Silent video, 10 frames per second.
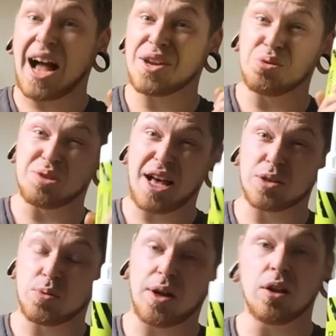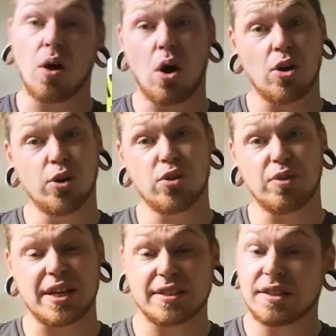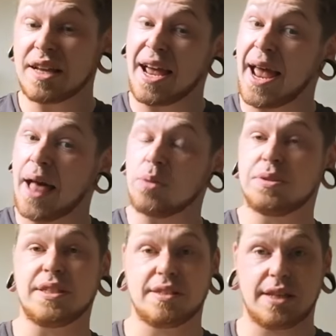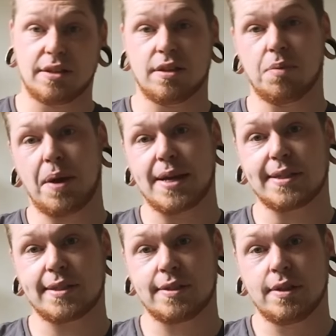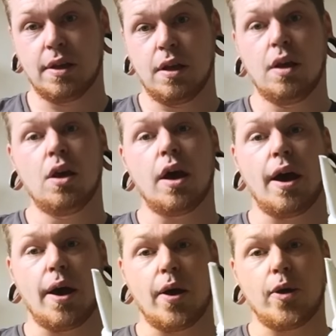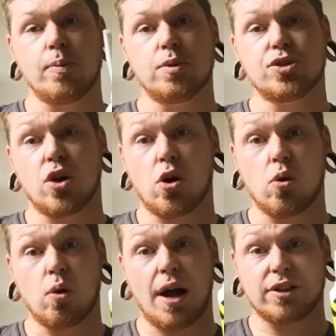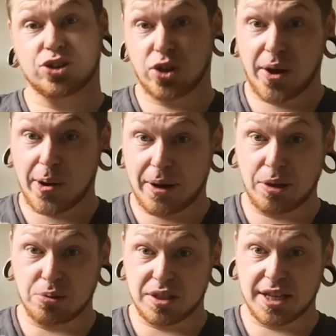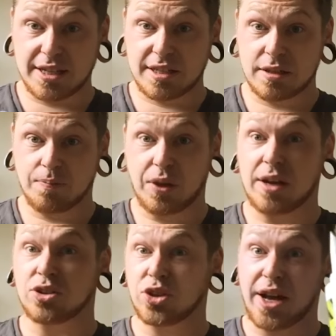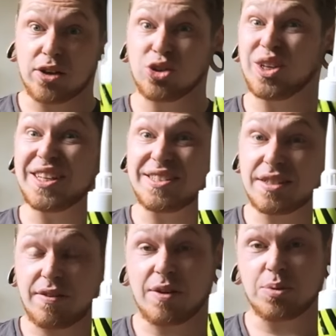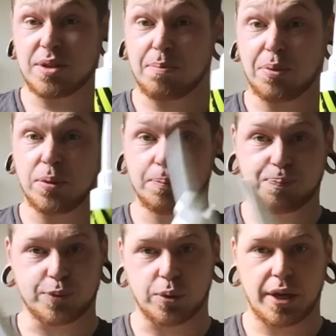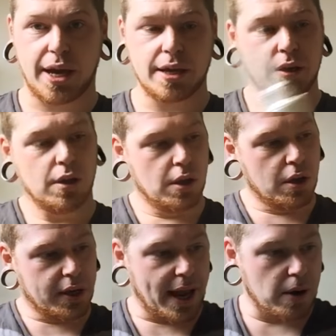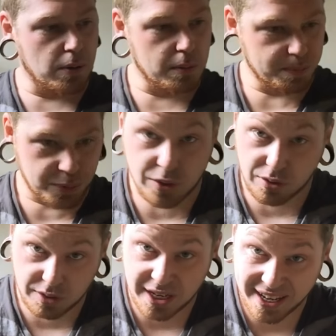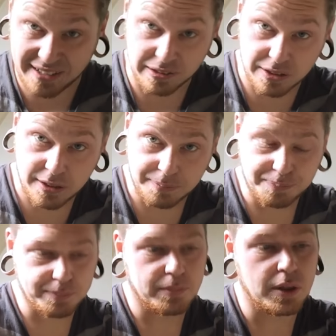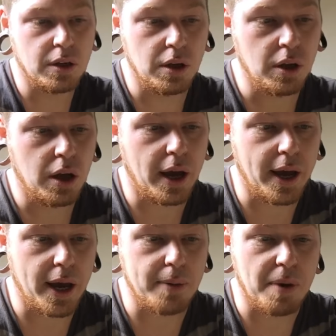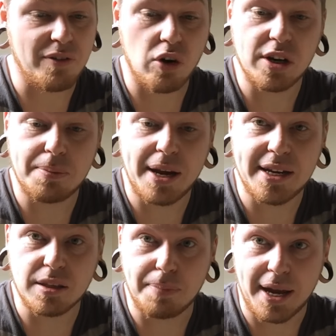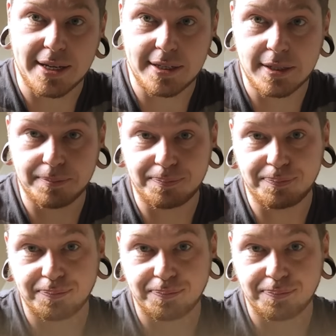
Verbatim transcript: I use that as well. Another reason it helps it stick to the base. Um, so I'll show you how I use this and I'll show you how good it is and how simple. Okay, now to hills, um, I've already made the base.